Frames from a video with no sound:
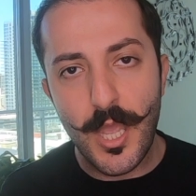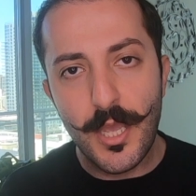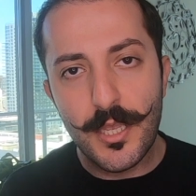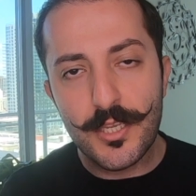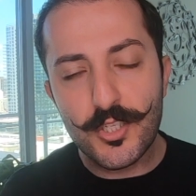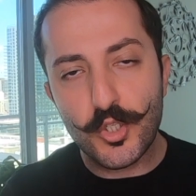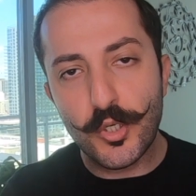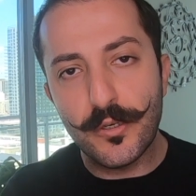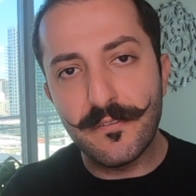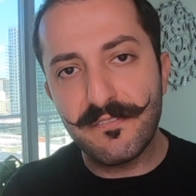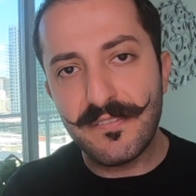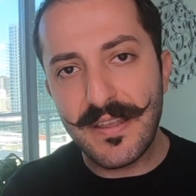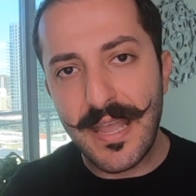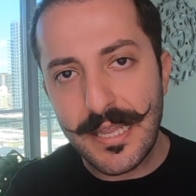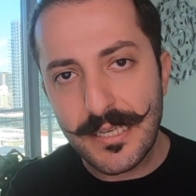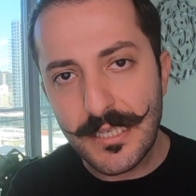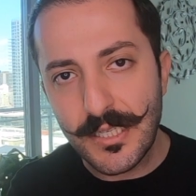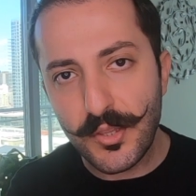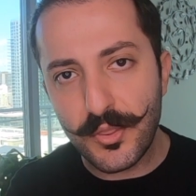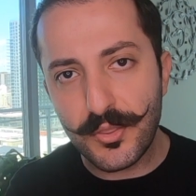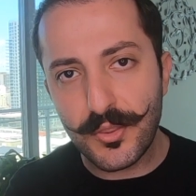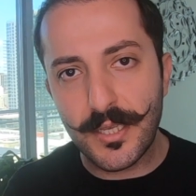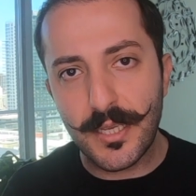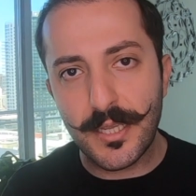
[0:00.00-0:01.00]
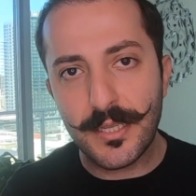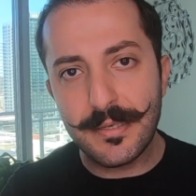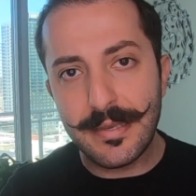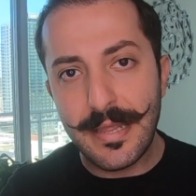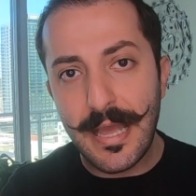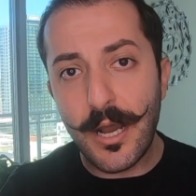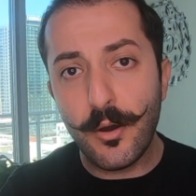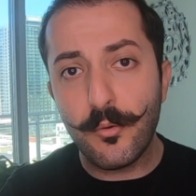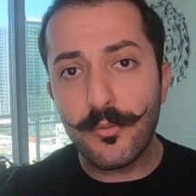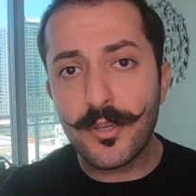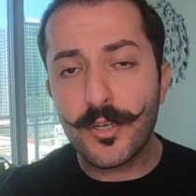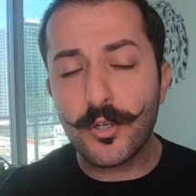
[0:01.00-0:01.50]
So if anything,
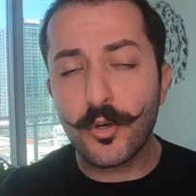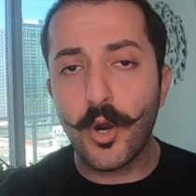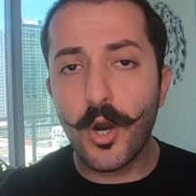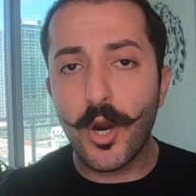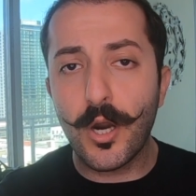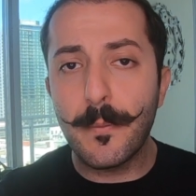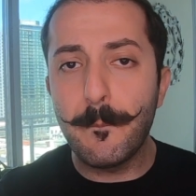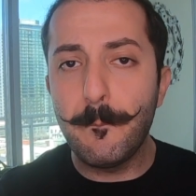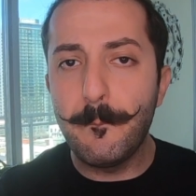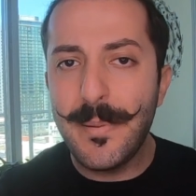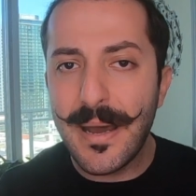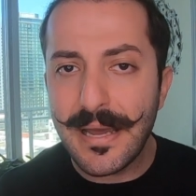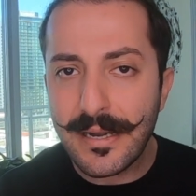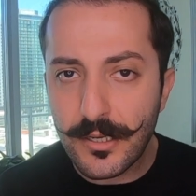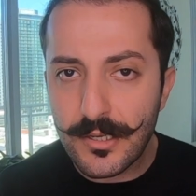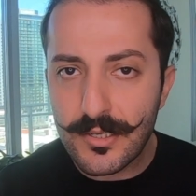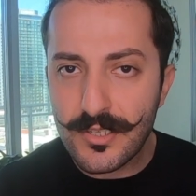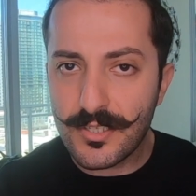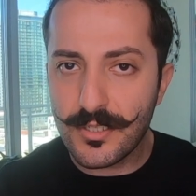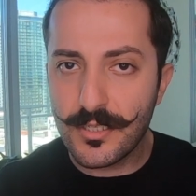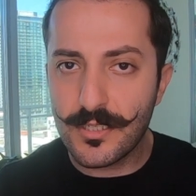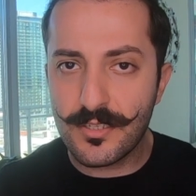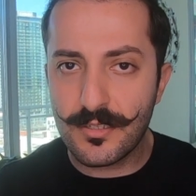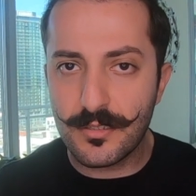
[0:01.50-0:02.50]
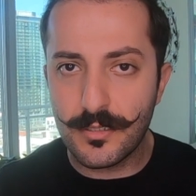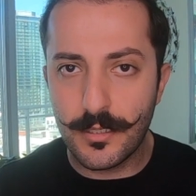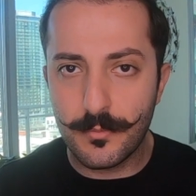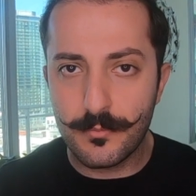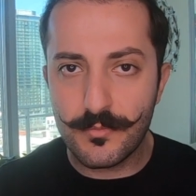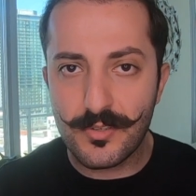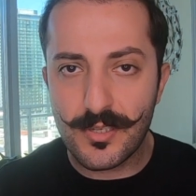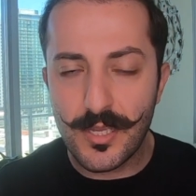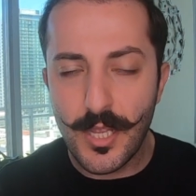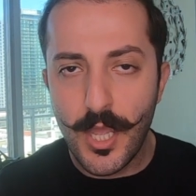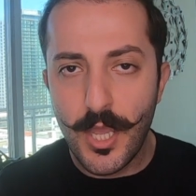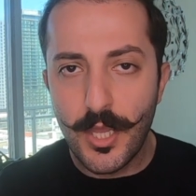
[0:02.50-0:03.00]
now there are better
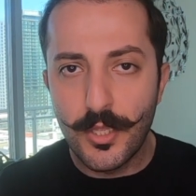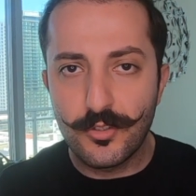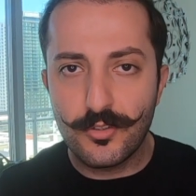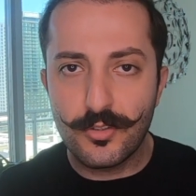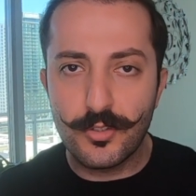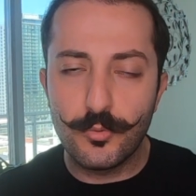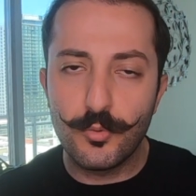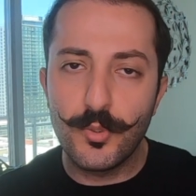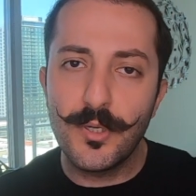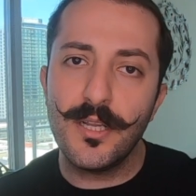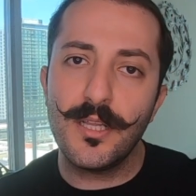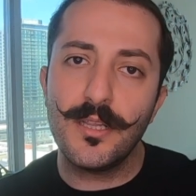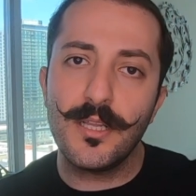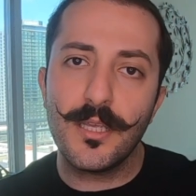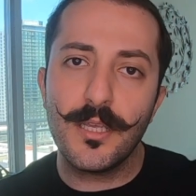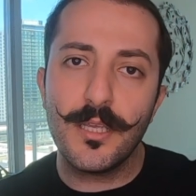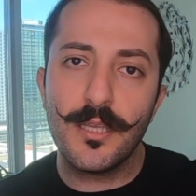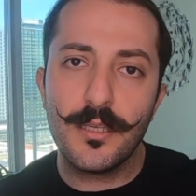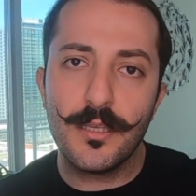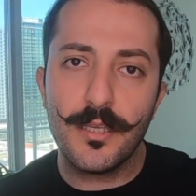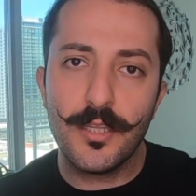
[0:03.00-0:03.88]
systems to really,